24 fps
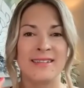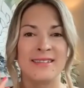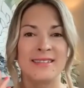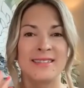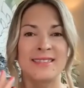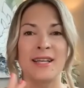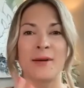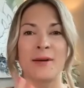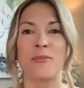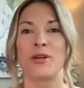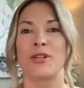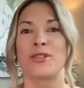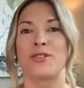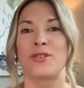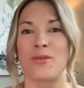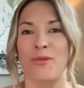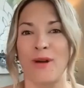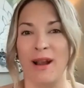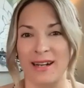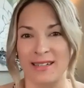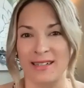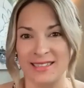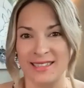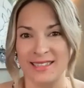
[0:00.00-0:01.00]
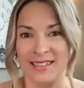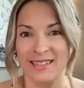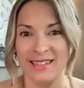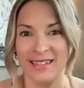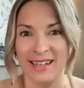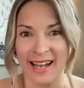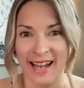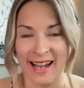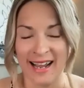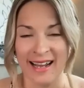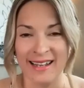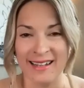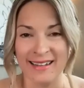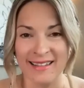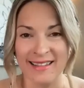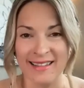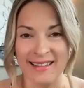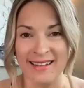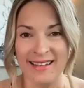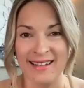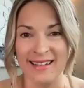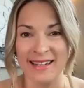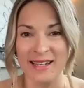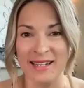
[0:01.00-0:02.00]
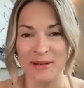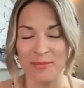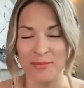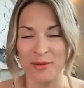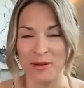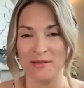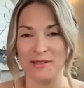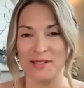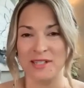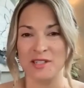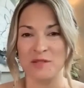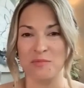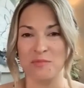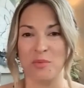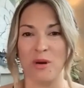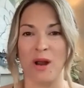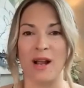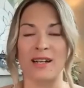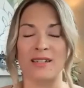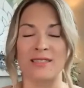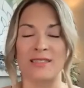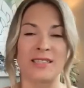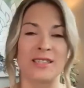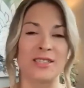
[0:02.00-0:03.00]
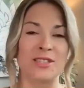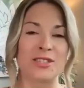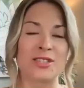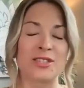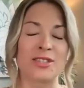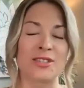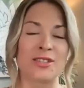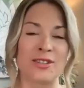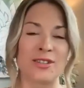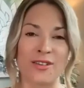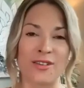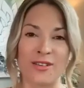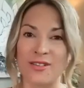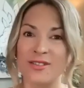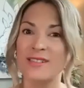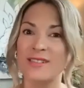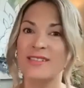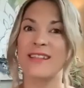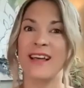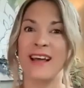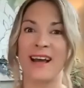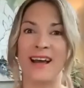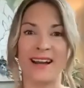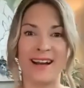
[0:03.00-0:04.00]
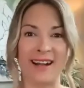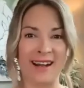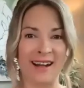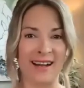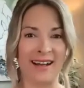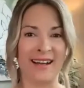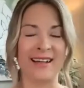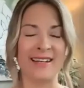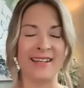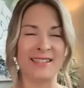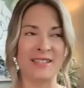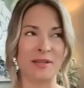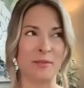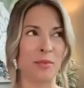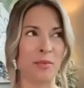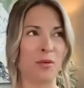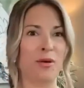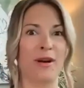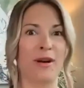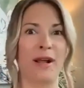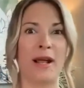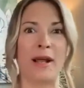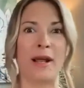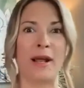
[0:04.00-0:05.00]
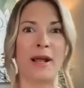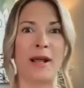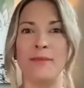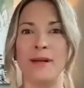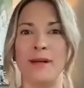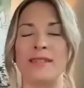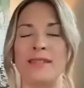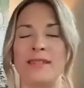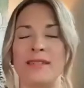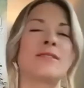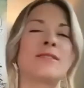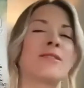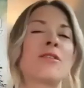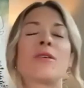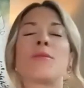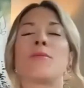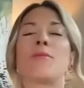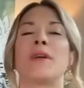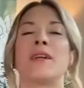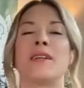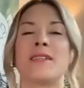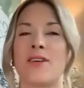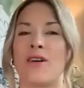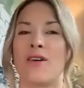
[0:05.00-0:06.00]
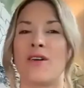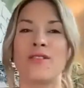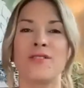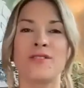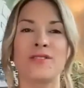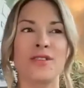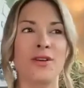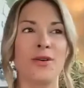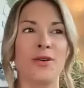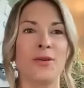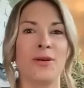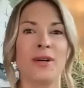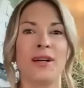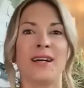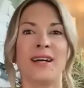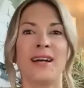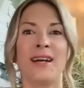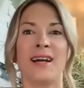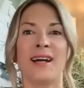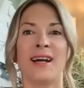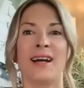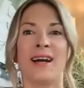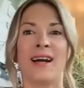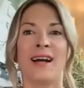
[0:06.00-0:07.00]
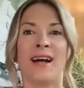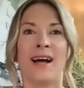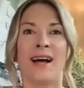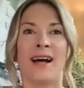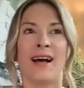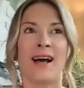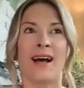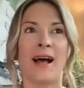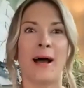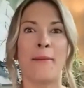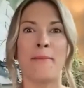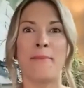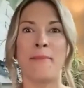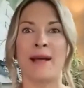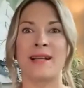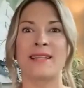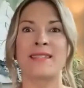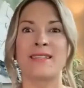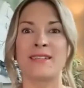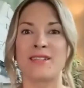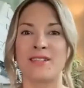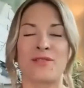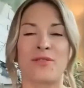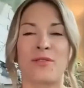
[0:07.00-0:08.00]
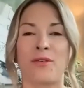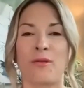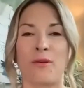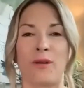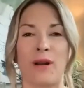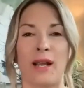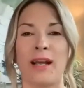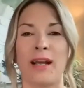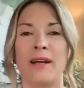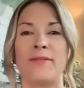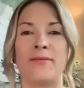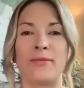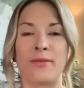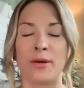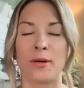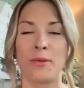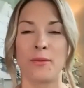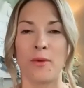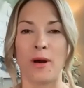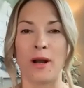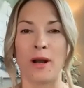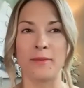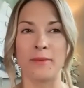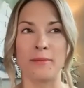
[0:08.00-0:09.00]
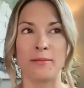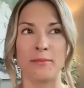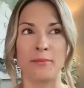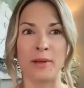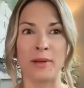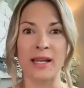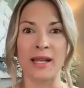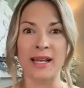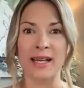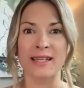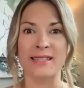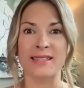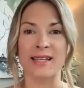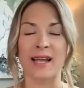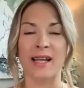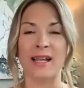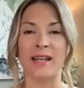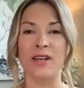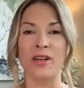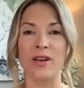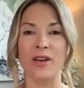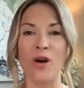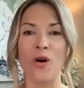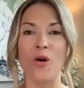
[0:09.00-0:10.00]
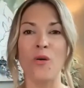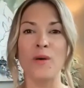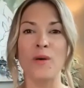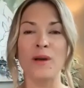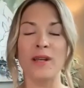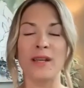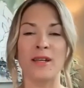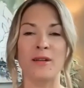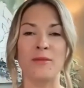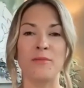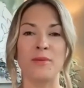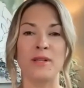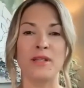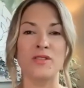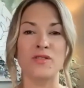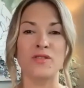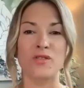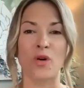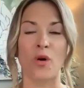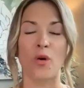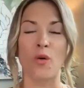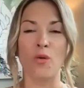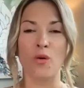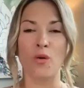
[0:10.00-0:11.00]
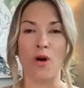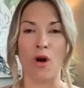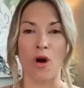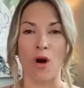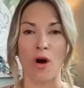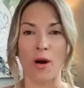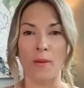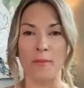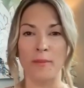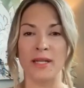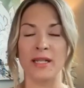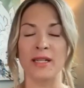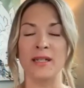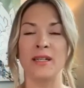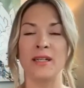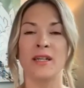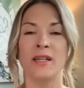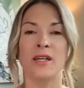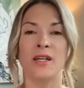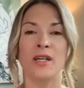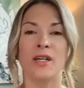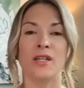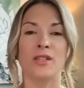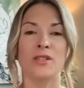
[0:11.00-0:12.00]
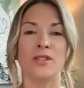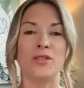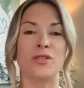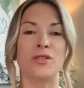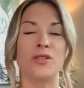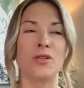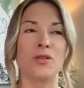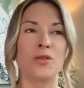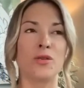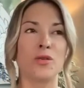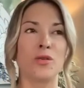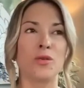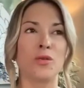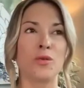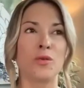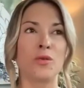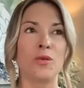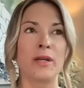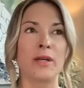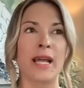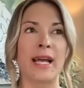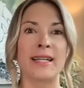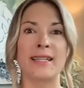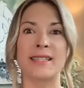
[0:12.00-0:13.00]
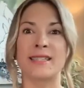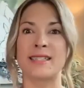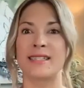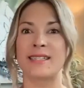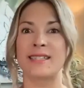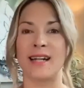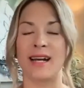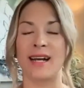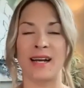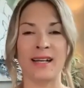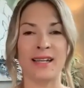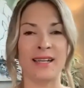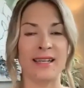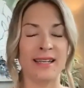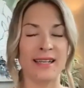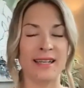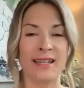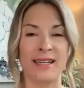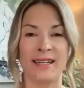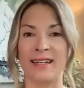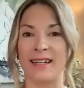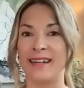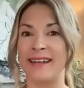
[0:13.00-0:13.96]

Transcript: somewhat directed at the hypnosis practitioners that I support and mentor, but it's also a message for everyone because I know it can be so common to get stuck in